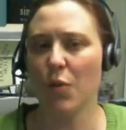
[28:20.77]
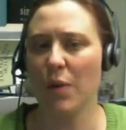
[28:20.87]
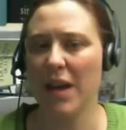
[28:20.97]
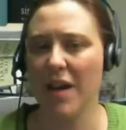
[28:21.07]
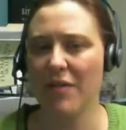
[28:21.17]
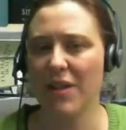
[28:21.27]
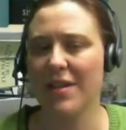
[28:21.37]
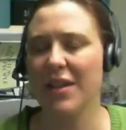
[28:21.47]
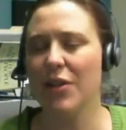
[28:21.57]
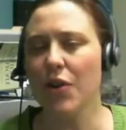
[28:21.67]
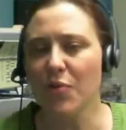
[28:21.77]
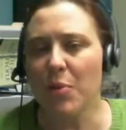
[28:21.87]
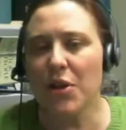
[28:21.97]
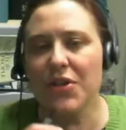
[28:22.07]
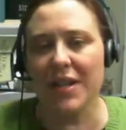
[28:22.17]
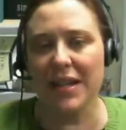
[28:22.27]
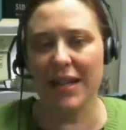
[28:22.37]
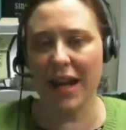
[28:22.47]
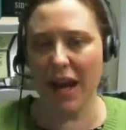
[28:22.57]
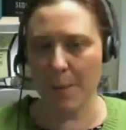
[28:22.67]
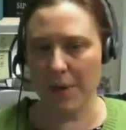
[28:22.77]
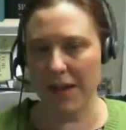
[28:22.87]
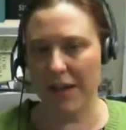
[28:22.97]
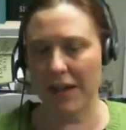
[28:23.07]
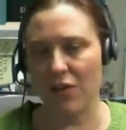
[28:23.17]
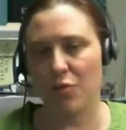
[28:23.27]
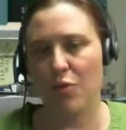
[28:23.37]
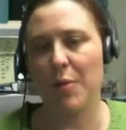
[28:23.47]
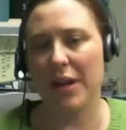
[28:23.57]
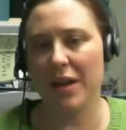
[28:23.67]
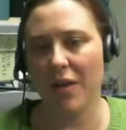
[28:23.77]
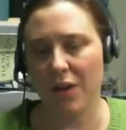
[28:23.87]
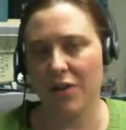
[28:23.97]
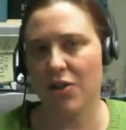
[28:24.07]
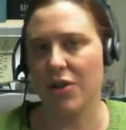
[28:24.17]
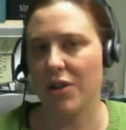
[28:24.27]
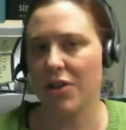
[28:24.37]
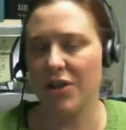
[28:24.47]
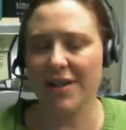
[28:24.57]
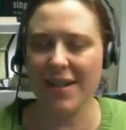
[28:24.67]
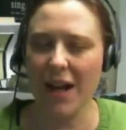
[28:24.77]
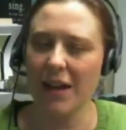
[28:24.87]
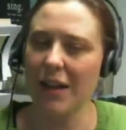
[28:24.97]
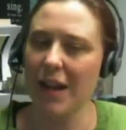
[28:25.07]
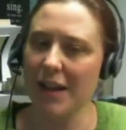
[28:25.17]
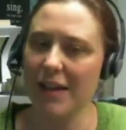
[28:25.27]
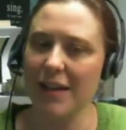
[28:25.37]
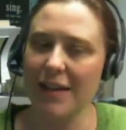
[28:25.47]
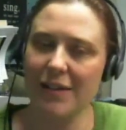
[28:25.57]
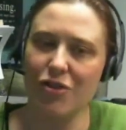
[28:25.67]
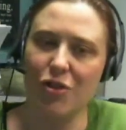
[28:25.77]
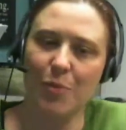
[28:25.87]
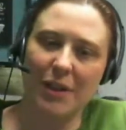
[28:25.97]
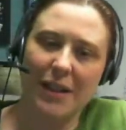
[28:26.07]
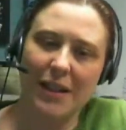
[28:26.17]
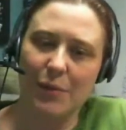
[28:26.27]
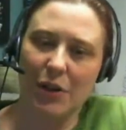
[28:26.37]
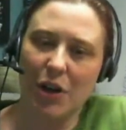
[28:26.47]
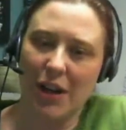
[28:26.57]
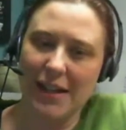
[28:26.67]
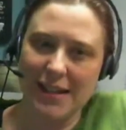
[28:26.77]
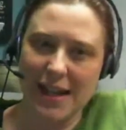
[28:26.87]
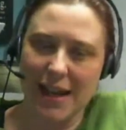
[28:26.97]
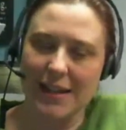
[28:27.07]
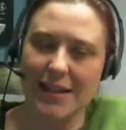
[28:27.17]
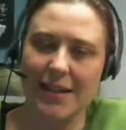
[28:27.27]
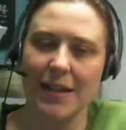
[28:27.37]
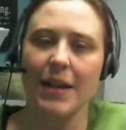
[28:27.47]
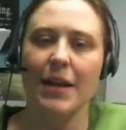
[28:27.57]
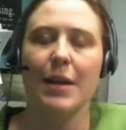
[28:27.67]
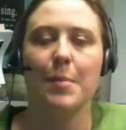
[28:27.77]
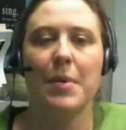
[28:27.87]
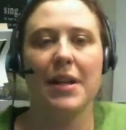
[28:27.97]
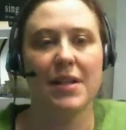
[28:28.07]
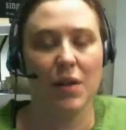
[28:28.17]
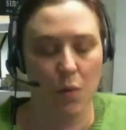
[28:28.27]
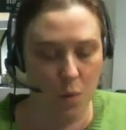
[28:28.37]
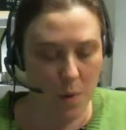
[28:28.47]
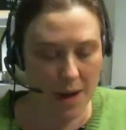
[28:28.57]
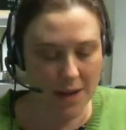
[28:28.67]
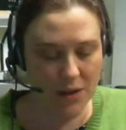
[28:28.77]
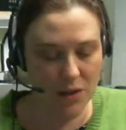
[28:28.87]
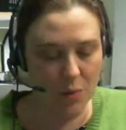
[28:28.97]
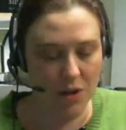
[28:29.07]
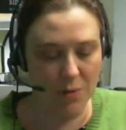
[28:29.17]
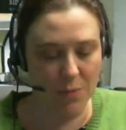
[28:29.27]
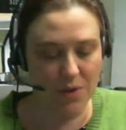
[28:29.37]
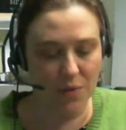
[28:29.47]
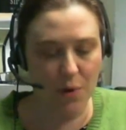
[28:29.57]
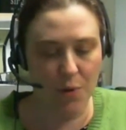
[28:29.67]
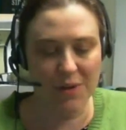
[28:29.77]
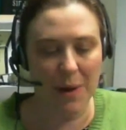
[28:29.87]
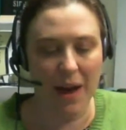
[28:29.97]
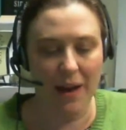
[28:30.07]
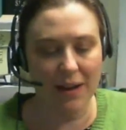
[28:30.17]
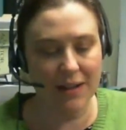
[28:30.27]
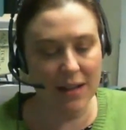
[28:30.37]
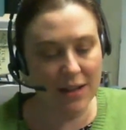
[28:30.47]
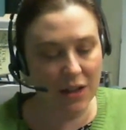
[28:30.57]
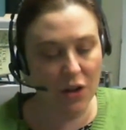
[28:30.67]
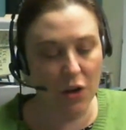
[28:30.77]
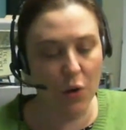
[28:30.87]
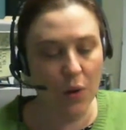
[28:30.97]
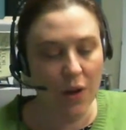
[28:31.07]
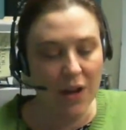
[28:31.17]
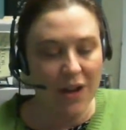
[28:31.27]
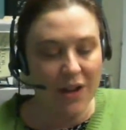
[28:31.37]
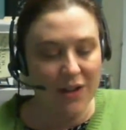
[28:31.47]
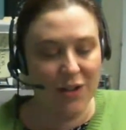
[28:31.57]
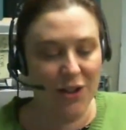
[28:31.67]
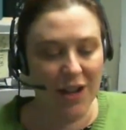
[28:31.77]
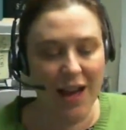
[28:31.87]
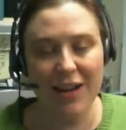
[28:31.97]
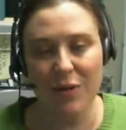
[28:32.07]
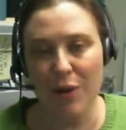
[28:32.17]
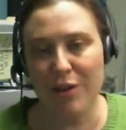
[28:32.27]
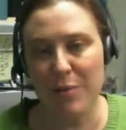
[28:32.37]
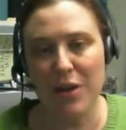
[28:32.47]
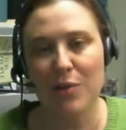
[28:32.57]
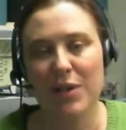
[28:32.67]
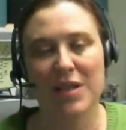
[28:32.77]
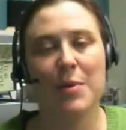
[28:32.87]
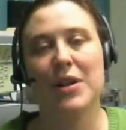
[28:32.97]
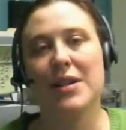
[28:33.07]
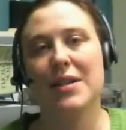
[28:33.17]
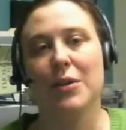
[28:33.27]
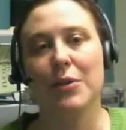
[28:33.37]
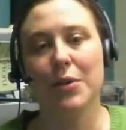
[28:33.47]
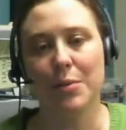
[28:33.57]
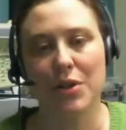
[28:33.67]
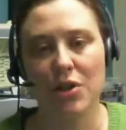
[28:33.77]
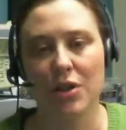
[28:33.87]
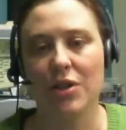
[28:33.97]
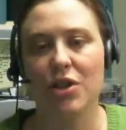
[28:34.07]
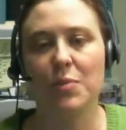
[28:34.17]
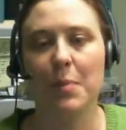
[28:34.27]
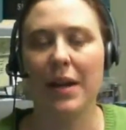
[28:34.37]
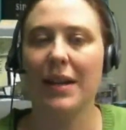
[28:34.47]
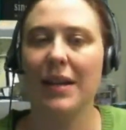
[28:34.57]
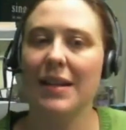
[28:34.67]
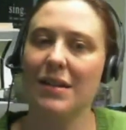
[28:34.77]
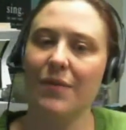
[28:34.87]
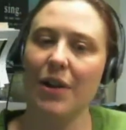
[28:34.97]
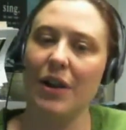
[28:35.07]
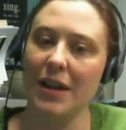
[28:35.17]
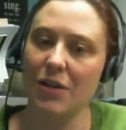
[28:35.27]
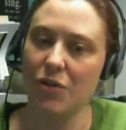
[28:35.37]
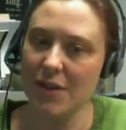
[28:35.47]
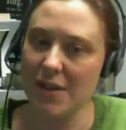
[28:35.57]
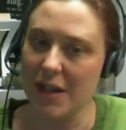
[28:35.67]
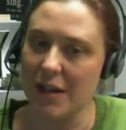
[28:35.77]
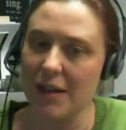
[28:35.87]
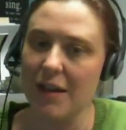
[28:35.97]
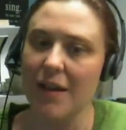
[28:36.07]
we have this Year of Mercy happening in the Roman Catholic Church. It's not like Jubilee regarding debts, but it's a way to welcome some folks back. It doesn't go to the kind of welcome that you experience in the Lutheran Church, but it is a very interesting